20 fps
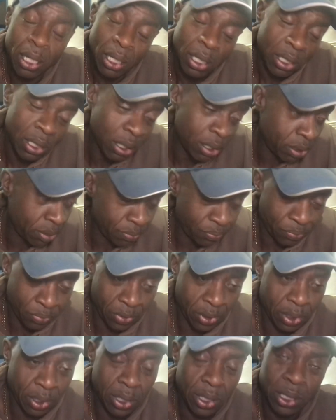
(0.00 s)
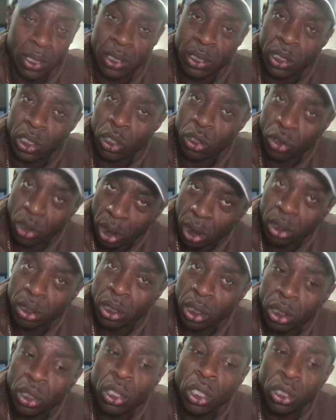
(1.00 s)
Look,
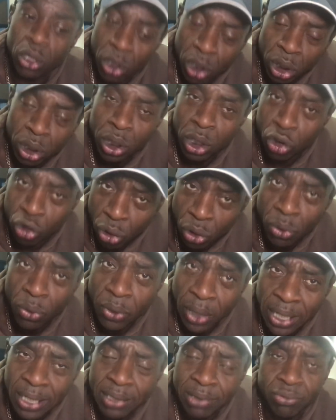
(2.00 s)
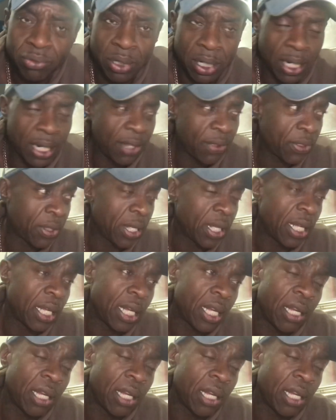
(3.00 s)
the truth is, right, that